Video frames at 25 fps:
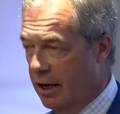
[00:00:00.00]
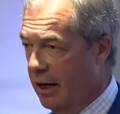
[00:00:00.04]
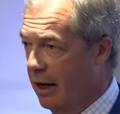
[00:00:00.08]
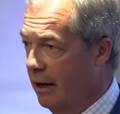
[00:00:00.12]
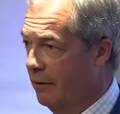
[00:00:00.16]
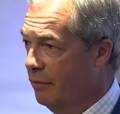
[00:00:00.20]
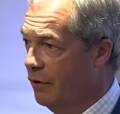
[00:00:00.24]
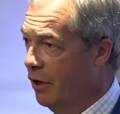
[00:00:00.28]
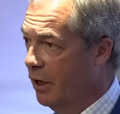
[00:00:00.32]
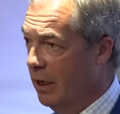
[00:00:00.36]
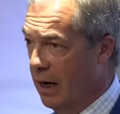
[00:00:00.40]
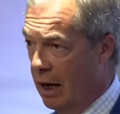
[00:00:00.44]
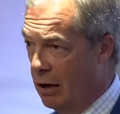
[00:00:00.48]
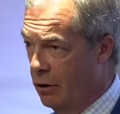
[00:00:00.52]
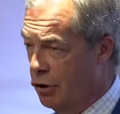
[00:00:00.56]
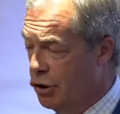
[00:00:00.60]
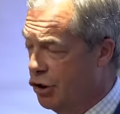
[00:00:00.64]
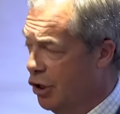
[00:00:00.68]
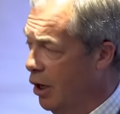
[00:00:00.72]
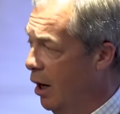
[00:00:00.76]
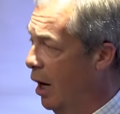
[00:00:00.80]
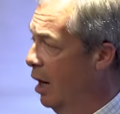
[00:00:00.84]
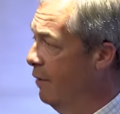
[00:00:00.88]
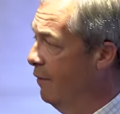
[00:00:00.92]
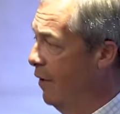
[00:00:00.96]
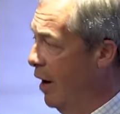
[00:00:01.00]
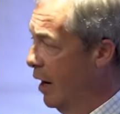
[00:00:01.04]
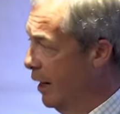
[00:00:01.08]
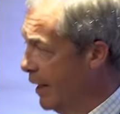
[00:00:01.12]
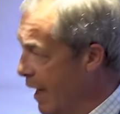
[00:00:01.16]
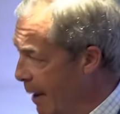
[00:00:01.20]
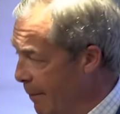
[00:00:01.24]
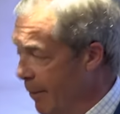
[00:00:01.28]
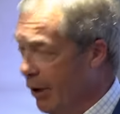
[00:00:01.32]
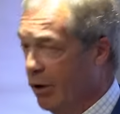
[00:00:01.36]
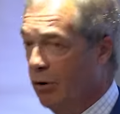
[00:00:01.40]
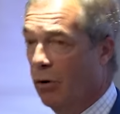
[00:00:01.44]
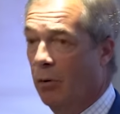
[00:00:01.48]
uh, the closure of our
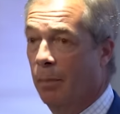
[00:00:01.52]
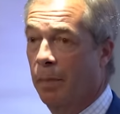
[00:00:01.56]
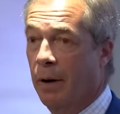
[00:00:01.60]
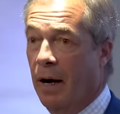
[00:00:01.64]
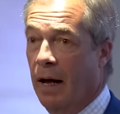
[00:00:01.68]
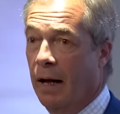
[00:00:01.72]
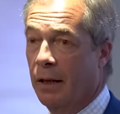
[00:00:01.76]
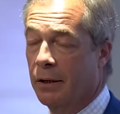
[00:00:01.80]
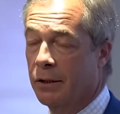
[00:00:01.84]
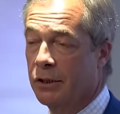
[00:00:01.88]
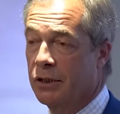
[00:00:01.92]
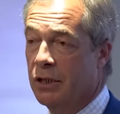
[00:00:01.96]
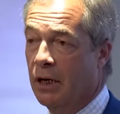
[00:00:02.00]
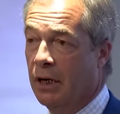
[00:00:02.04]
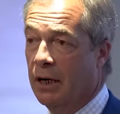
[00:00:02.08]
chemical plants,